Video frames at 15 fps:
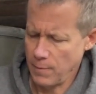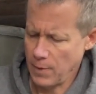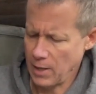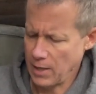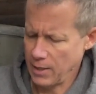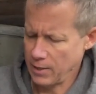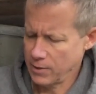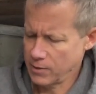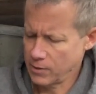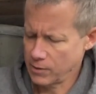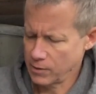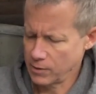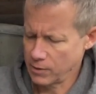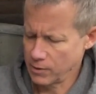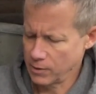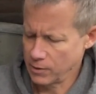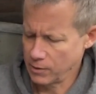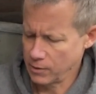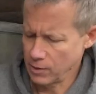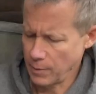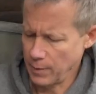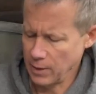
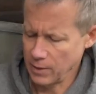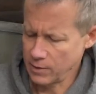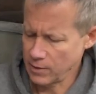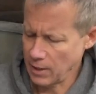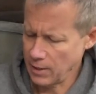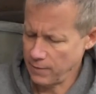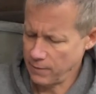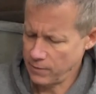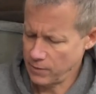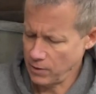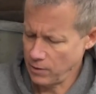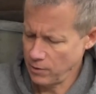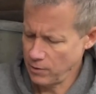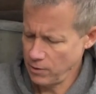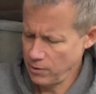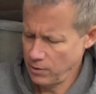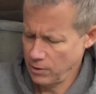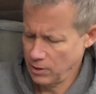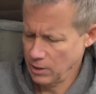a slave cylinder.